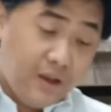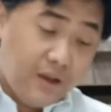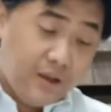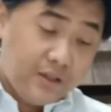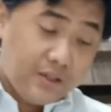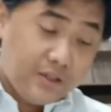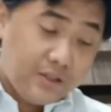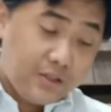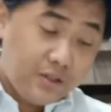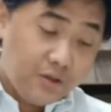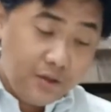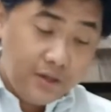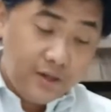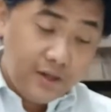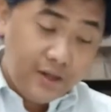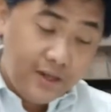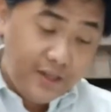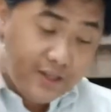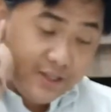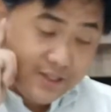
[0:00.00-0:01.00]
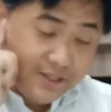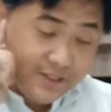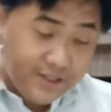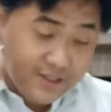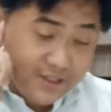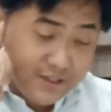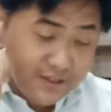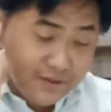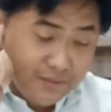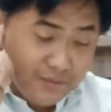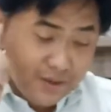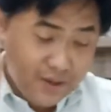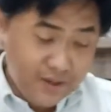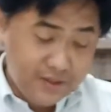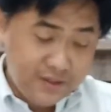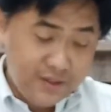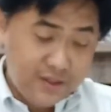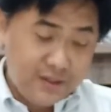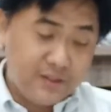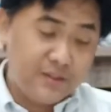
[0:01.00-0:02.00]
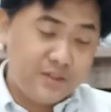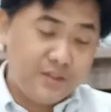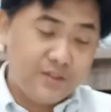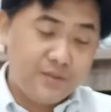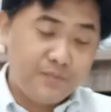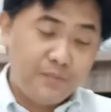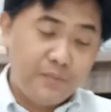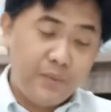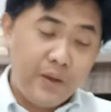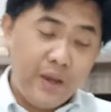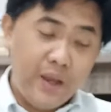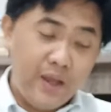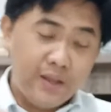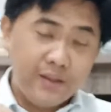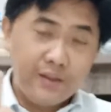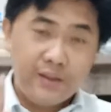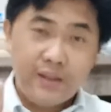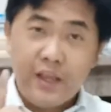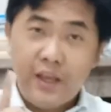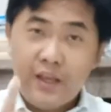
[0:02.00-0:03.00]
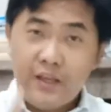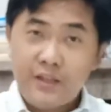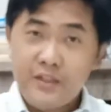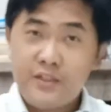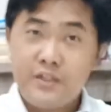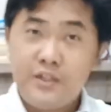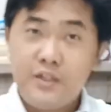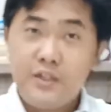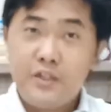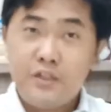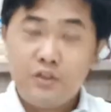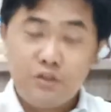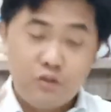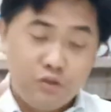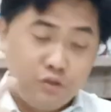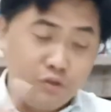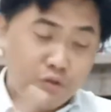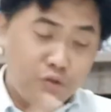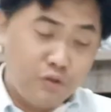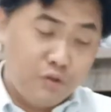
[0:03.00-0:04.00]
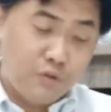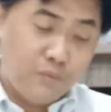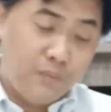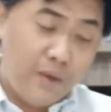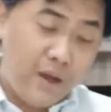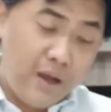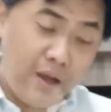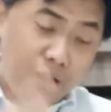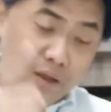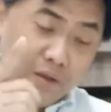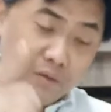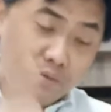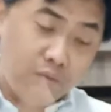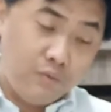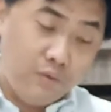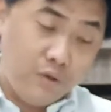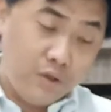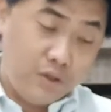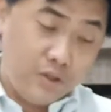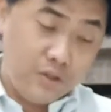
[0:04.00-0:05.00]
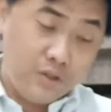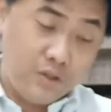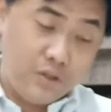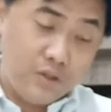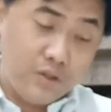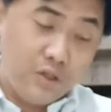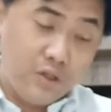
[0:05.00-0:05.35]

So listen, my sons, pay attention to my words.